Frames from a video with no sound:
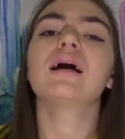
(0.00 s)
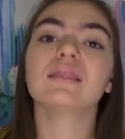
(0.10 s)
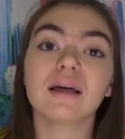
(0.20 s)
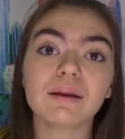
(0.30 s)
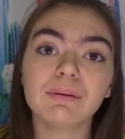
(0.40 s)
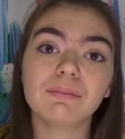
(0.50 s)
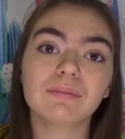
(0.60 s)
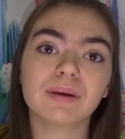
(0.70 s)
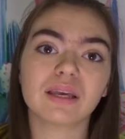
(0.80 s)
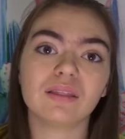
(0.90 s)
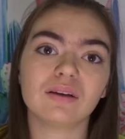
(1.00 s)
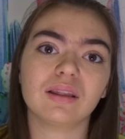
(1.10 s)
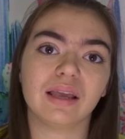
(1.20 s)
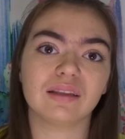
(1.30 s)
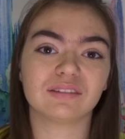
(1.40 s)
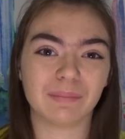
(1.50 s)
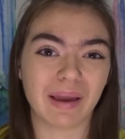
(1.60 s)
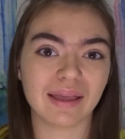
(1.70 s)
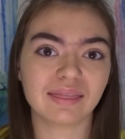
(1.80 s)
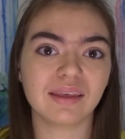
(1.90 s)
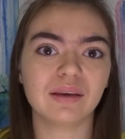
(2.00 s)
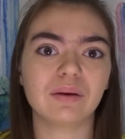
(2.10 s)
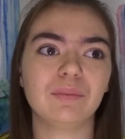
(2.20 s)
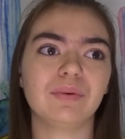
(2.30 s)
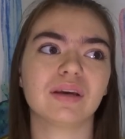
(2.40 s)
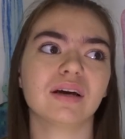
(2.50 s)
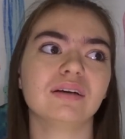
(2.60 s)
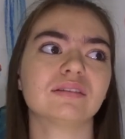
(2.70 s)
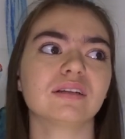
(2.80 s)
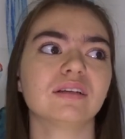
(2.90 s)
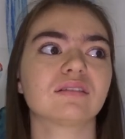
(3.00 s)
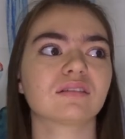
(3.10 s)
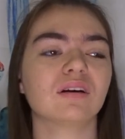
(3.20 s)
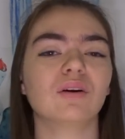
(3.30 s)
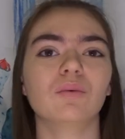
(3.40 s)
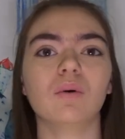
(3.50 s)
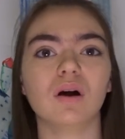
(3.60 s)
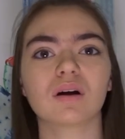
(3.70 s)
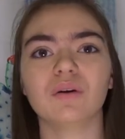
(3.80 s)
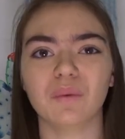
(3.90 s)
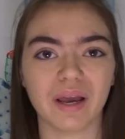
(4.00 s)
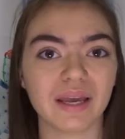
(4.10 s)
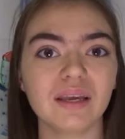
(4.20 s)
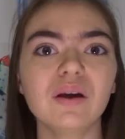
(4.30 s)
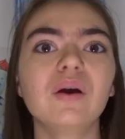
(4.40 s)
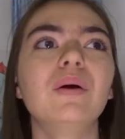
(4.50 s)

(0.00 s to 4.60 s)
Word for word: a lot of people make it look like it's a bad thing because it's a walk away,